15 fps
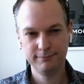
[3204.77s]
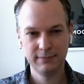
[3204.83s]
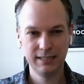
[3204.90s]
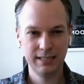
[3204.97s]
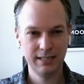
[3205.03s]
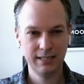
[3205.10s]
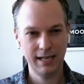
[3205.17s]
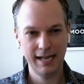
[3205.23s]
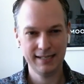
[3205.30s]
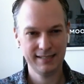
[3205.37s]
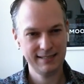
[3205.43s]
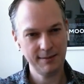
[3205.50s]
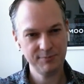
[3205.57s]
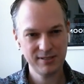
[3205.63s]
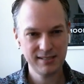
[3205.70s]
acceptance
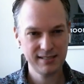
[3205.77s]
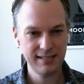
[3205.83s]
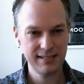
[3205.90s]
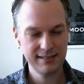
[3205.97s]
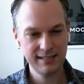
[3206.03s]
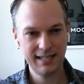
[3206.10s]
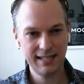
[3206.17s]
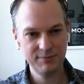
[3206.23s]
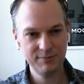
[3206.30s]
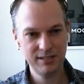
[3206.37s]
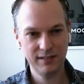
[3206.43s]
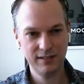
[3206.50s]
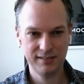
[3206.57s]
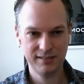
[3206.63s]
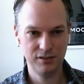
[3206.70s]
testing Lambda versus
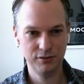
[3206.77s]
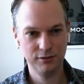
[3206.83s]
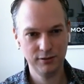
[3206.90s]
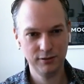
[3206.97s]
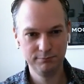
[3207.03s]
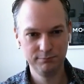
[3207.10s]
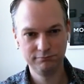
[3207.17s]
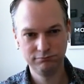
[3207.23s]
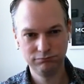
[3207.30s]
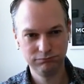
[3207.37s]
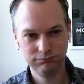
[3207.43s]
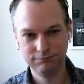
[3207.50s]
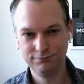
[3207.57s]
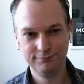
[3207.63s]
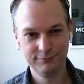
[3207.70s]
your
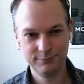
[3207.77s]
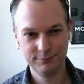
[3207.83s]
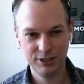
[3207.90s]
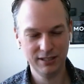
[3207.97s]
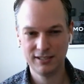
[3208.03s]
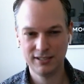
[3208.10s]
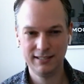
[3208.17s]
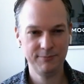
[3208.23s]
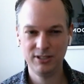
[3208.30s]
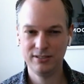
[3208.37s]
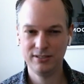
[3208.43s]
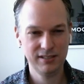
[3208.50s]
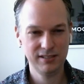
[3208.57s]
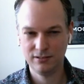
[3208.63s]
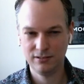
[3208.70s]
production Lambda, just
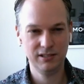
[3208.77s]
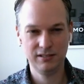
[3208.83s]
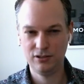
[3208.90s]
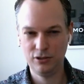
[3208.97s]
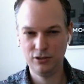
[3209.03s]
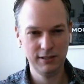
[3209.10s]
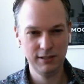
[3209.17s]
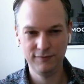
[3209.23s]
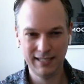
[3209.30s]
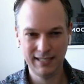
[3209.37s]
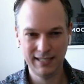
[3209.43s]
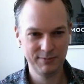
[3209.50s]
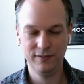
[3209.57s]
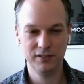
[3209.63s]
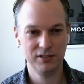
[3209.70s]
two different Lambda
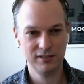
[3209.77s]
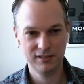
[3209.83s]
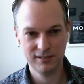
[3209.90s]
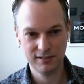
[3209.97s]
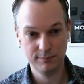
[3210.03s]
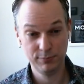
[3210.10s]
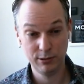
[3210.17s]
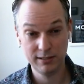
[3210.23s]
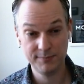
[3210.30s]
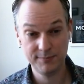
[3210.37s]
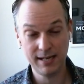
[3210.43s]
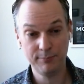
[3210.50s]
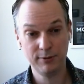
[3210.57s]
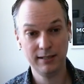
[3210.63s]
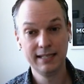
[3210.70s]
functions, to deploy them
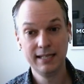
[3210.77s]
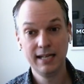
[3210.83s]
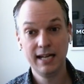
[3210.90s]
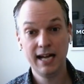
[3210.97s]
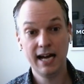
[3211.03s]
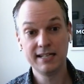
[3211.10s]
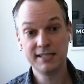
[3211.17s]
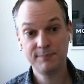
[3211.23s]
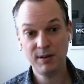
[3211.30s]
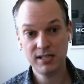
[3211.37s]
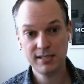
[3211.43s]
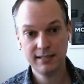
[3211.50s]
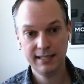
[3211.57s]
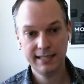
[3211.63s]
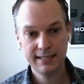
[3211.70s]
separately. And
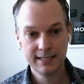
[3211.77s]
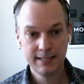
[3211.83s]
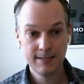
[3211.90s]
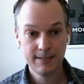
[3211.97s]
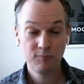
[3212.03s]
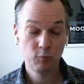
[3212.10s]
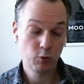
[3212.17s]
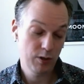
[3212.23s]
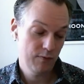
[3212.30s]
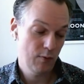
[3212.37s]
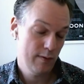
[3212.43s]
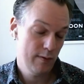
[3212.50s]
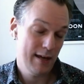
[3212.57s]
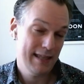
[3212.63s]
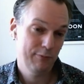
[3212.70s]
especially what
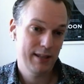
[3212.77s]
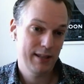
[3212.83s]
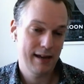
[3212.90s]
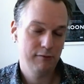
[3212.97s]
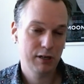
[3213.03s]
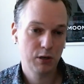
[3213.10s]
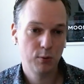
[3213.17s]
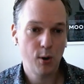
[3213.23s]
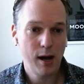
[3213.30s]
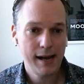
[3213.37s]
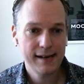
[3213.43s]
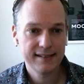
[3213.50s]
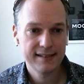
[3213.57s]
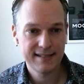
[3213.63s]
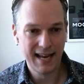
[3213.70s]
that requires
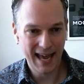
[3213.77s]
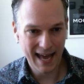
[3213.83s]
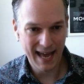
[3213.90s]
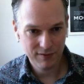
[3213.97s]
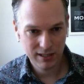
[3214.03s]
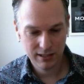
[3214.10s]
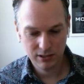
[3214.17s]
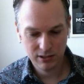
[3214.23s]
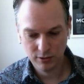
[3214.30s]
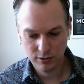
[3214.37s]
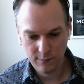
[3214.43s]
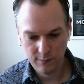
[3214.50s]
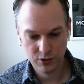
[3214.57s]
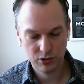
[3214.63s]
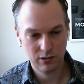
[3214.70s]
is having your
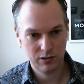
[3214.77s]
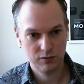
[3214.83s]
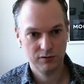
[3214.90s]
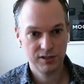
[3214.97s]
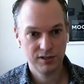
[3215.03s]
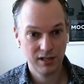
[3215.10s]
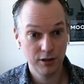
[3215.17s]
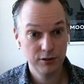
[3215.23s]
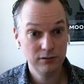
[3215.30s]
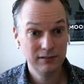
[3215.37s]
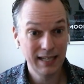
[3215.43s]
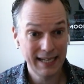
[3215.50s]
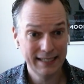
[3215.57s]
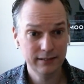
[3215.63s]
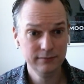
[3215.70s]
infrastructure as code
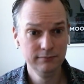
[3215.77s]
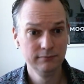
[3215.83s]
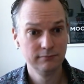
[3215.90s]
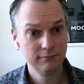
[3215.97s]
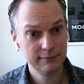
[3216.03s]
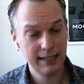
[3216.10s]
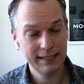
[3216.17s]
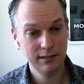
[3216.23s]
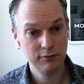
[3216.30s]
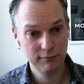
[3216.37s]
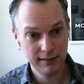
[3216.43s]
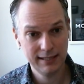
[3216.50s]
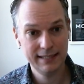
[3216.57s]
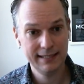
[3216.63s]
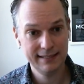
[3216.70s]
down. Like, you really
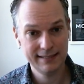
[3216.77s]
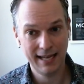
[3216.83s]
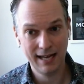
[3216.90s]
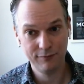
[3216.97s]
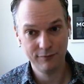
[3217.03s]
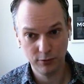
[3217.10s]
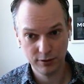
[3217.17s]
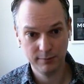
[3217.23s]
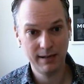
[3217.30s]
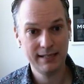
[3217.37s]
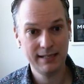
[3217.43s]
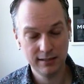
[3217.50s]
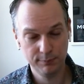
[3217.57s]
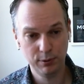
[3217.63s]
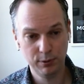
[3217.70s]
need to have automated
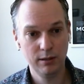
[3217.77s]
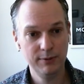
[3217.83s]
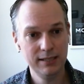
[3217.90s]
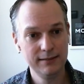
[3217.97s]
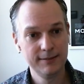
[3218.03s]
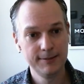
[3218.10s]
deployment.